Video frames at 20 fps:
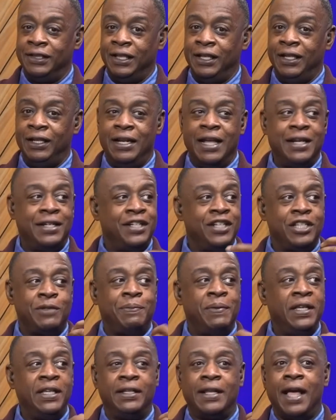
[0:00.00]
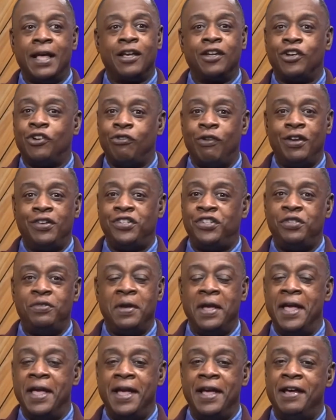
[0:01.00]
Let this be like a crush you
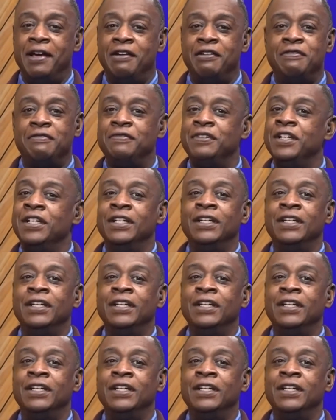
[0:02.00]
have